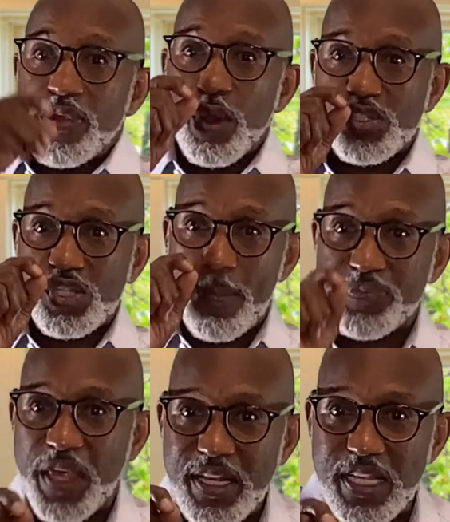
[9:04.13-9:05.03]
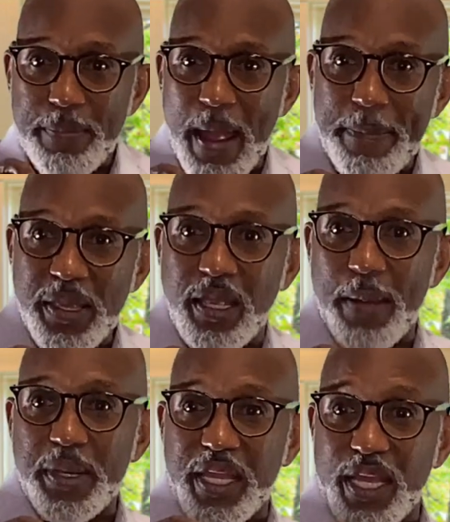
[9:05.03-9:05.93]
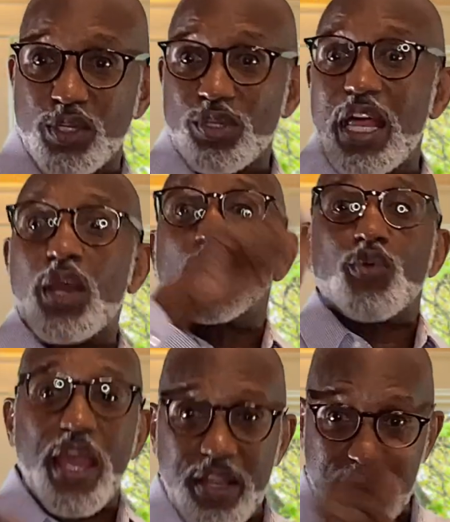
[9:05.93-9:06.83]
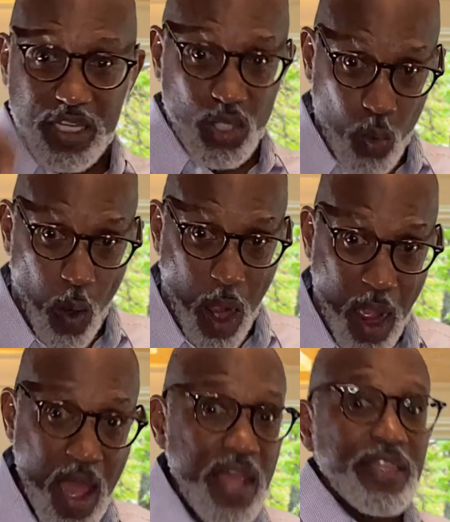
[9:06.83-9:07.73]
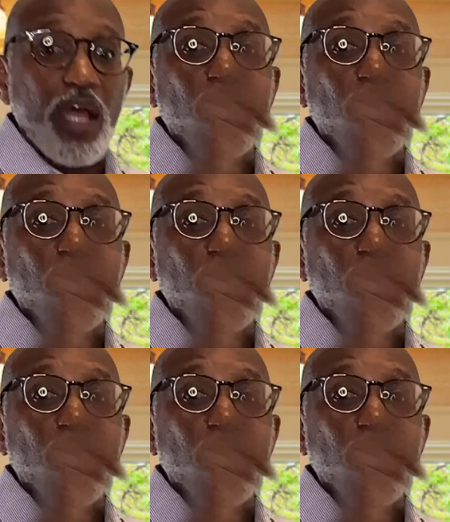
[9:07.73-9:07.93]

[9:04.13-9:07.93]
There's some things that might be coming against you that greater than you are, that